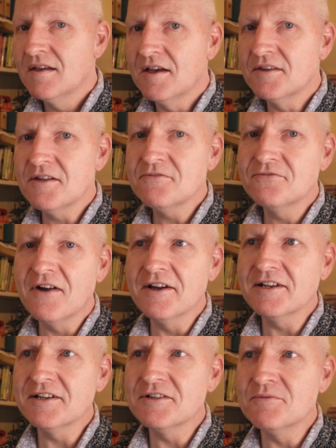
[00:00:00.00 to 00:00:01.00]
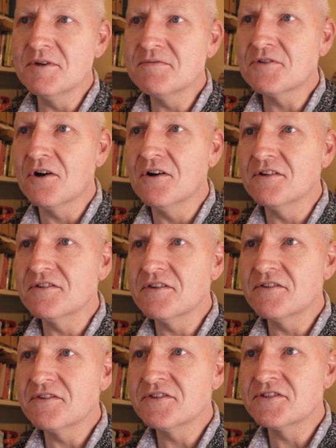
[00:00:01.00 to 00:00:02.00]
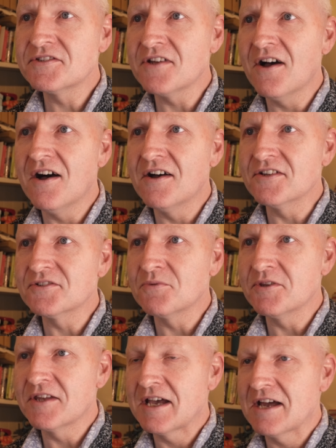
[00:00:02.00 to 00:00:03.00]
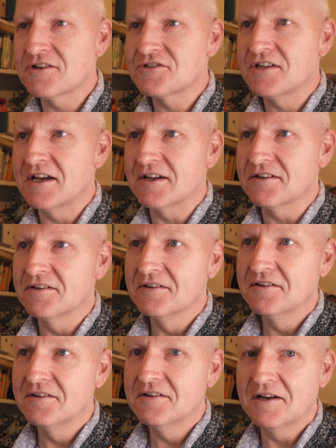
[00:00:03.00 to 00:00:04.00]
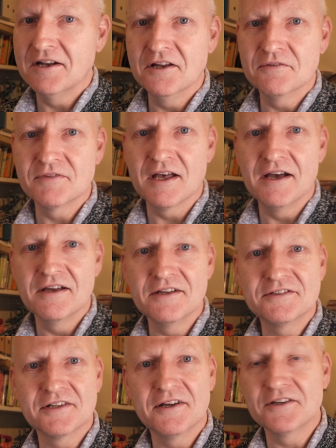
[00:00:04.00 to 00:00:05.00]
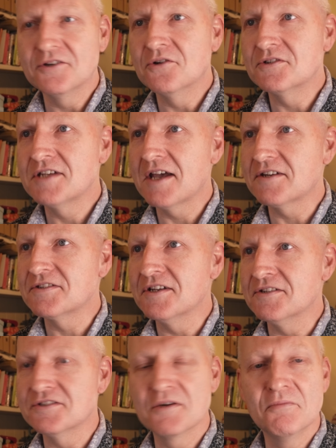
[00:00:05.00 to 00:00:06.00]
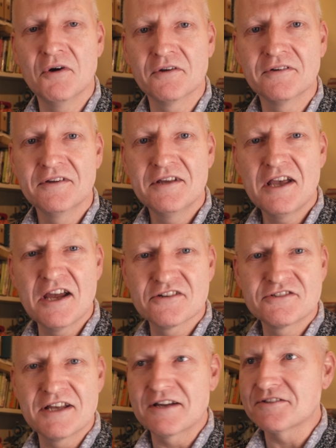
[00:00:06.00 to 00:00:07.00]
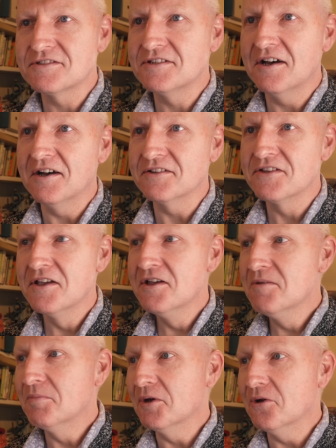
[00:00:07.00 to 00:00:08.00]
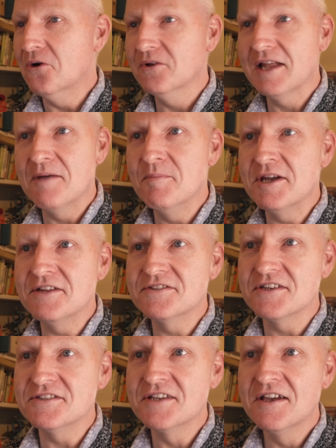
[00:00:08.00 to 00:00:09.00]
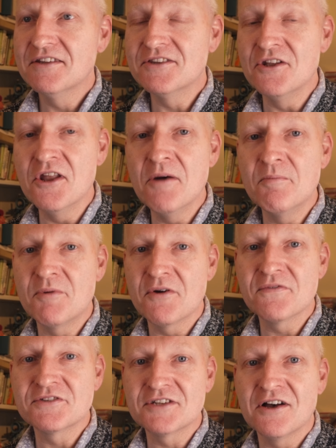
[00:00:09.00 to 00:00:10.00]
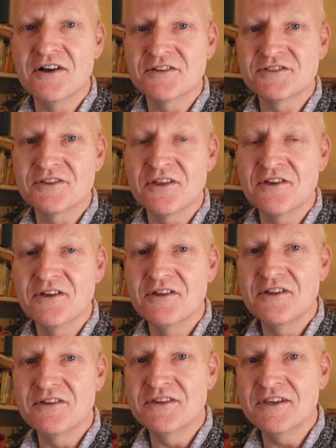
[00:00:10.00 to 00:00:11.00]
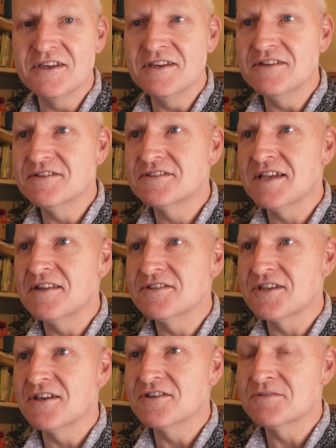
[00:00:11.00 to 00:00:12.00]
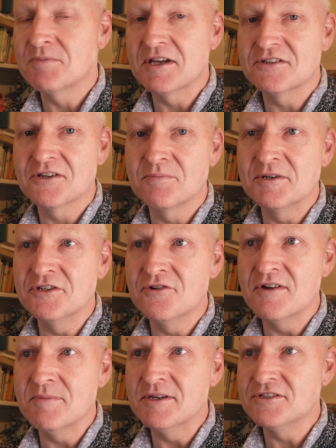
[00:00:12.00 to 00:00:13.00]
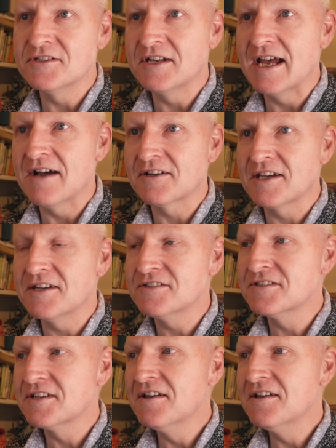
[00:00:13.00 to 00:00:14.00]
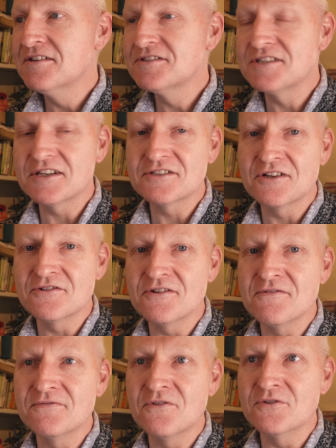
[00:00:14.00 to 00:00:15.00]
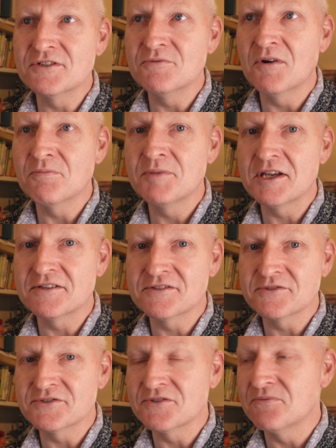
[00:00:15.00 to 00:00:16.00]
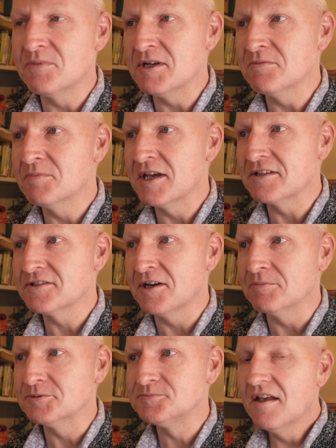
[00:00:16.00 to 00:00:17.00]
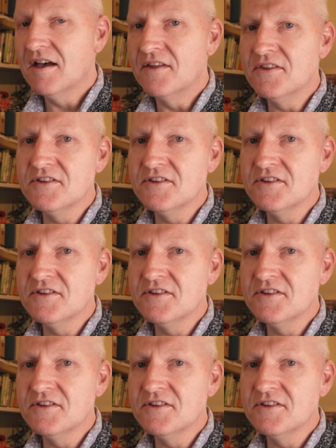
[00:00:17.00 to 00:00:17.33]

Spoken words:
And then finally, we've got stars with the hashtag. I love that. It's like you're texting someone, hashtag stars. But all that means is the number of stars that the sensor has picked up in your image. In our case, 641 pixels have been picked up. And